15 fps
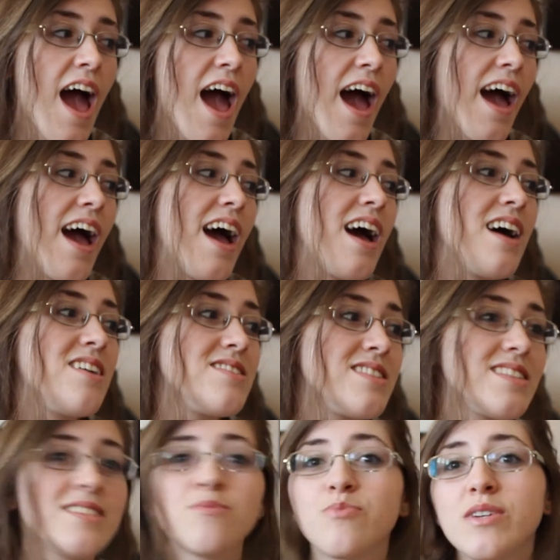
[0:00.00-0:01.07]

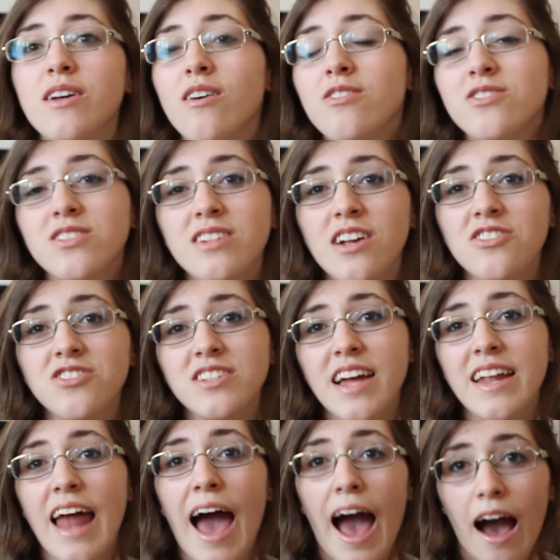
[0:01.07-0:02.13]
and we don't
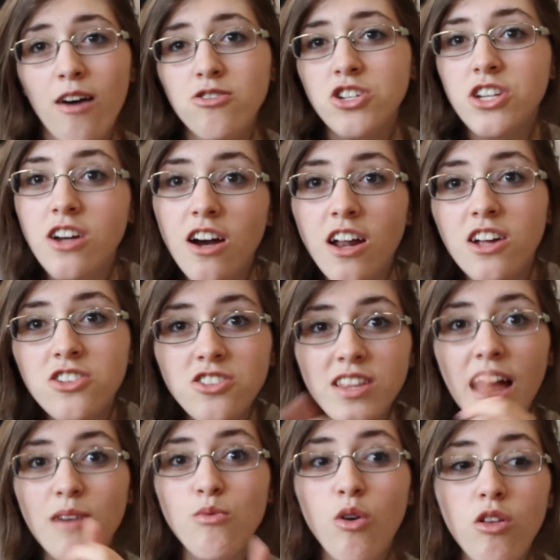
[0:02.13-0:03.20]
understand how she got under
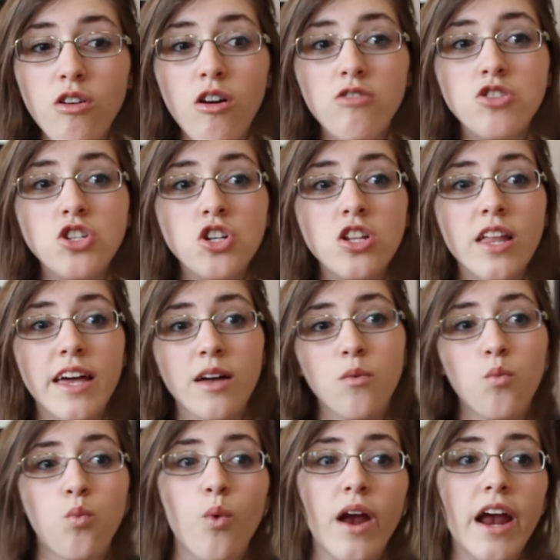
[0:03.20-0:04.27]
that roller coaster,
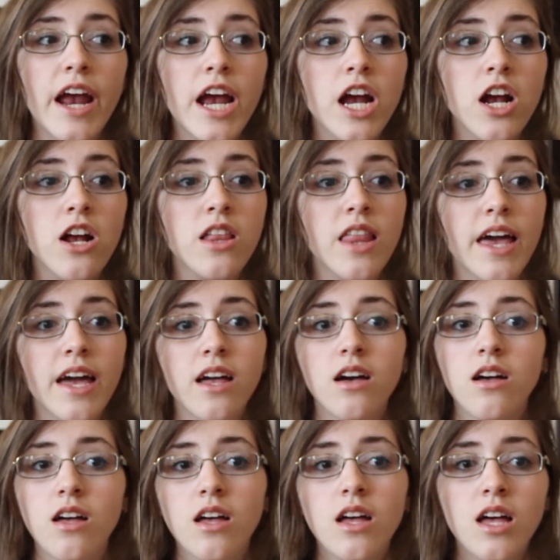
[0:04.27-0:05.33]
where,
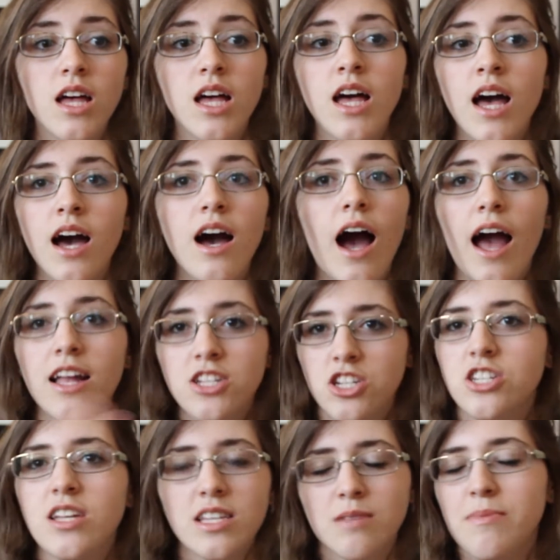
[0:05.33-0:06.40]
it
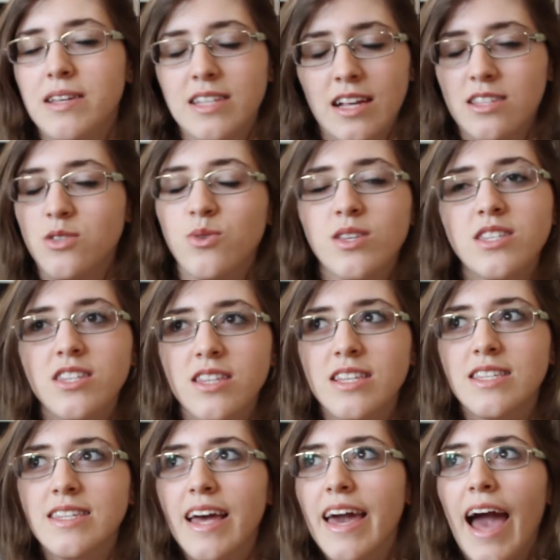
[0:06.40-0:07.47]
just doesn't make sense to us to
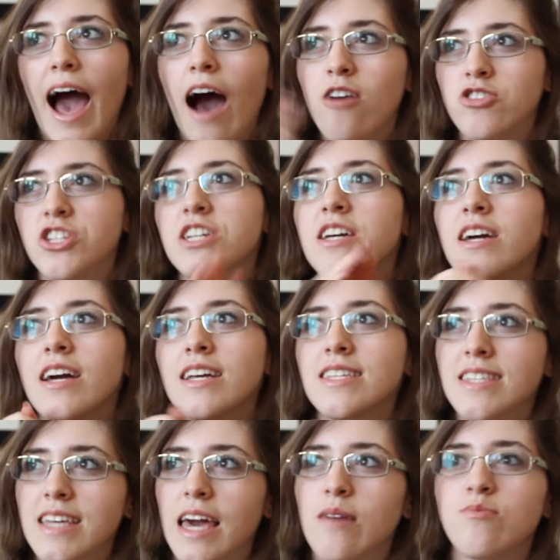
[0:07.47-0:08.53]
this day how she
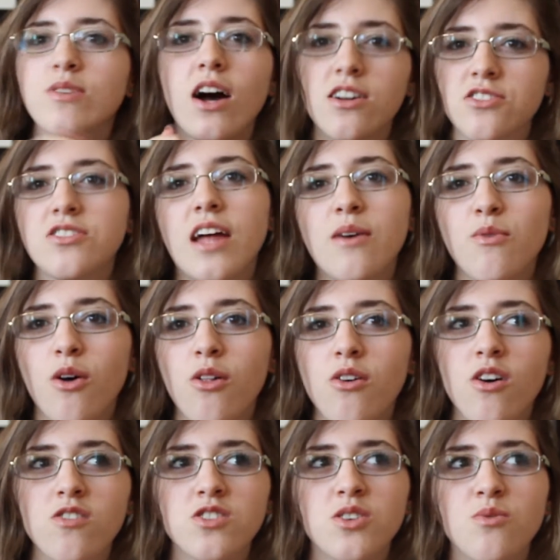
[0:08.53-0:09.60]
escaped under that roller
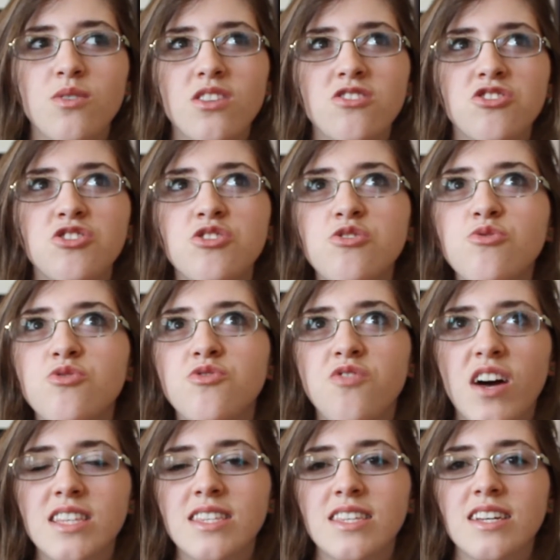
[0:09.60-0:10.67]
coaster when there's huge
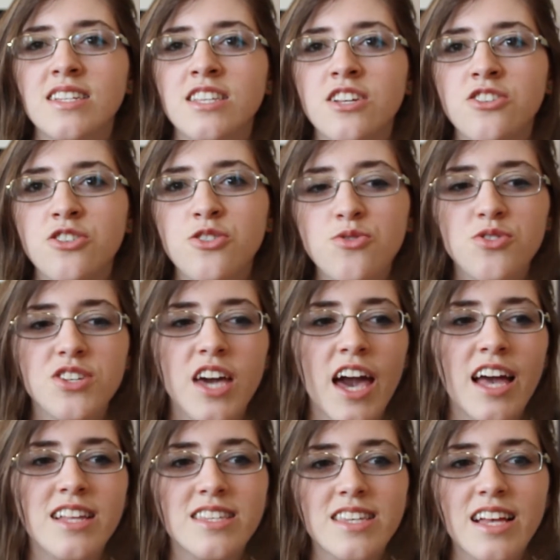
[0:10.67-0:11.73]
fences and huge
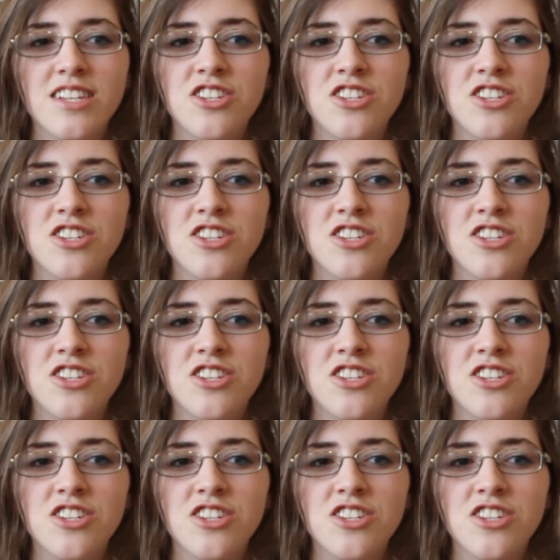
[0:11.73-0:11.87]
gates